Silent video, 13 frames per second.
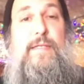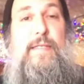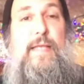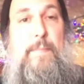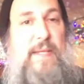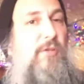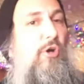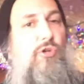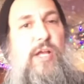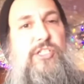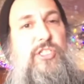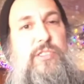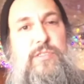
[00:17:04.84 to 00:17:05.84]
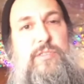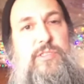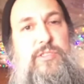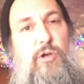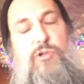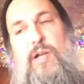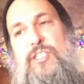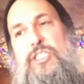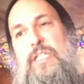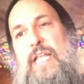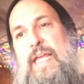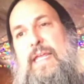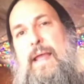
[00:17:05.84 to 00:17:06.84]
I mean, no question.
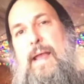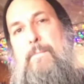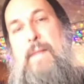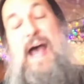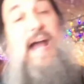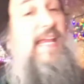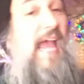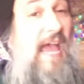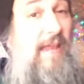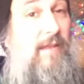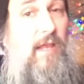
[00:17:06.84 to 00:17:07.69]
Like, again,